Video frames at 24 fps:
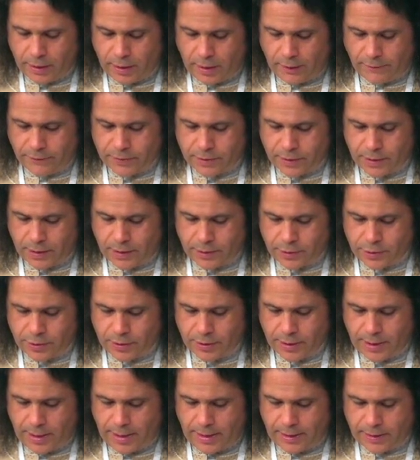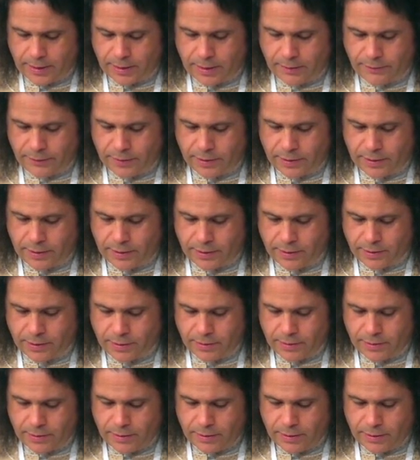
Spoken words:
of such activities